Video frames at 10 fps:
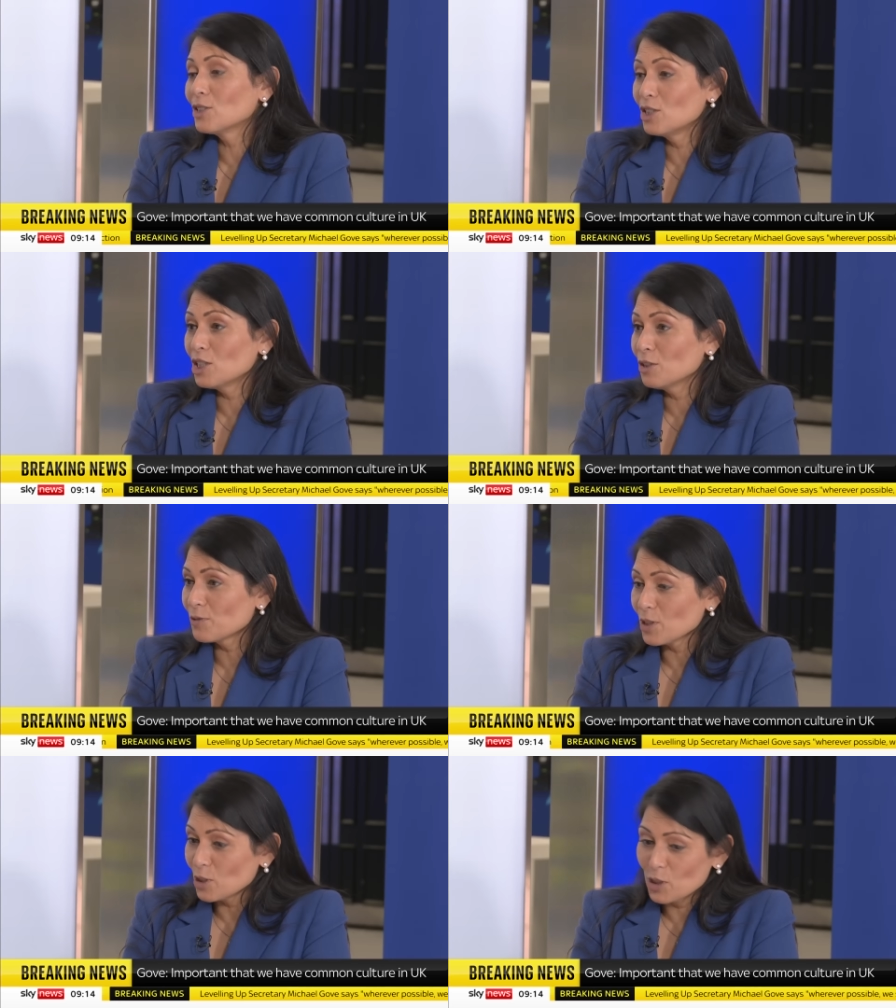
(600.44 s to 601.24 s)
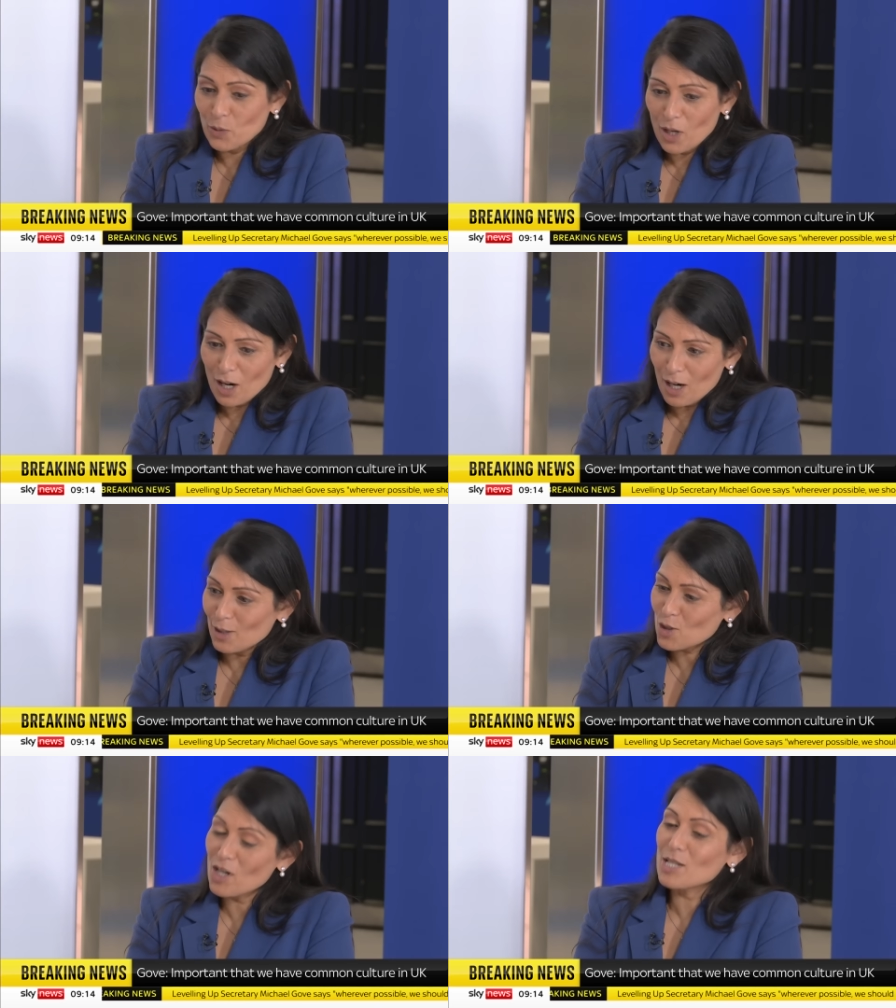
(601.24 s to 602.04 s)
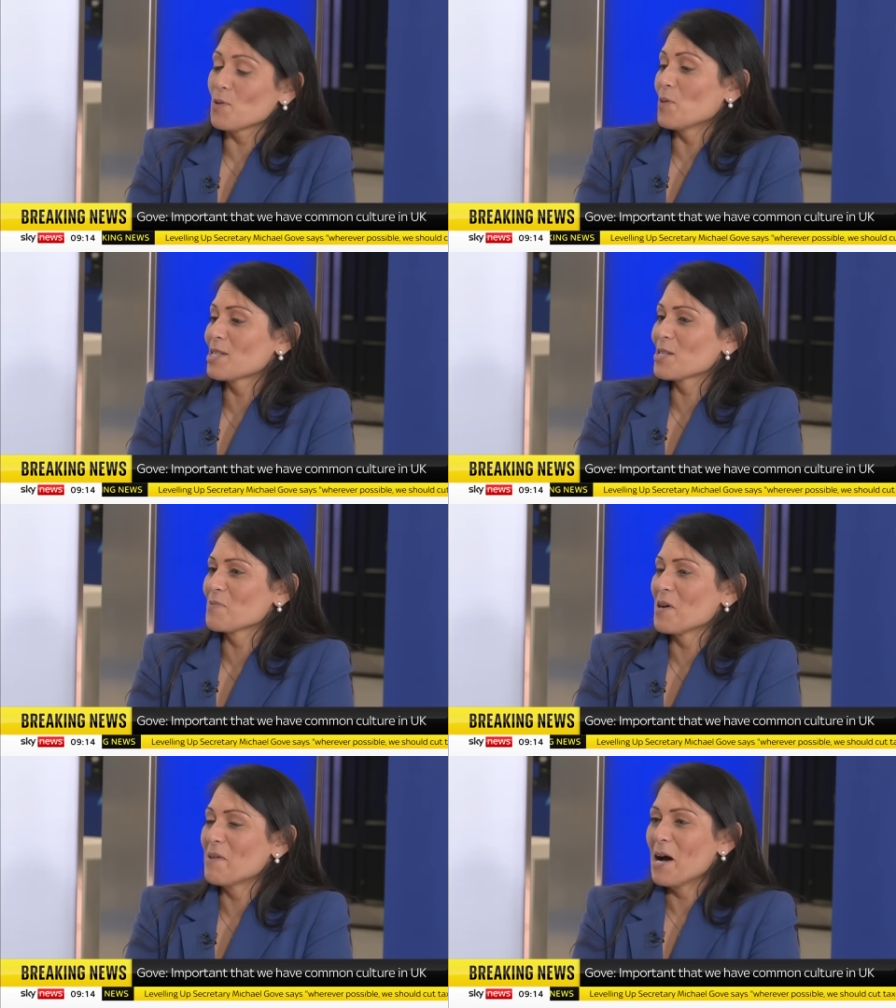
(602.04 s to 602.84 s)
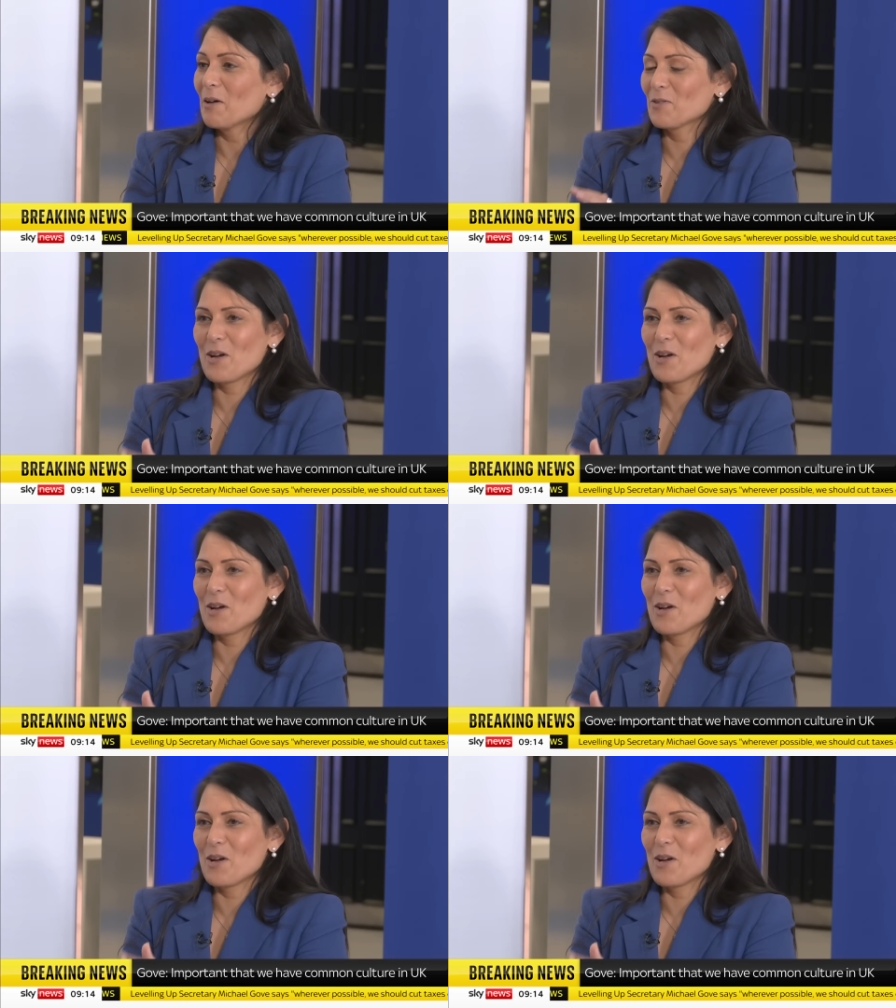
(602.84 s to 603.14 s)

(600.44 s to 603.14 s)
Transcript: you you are trying to put words into my mouth,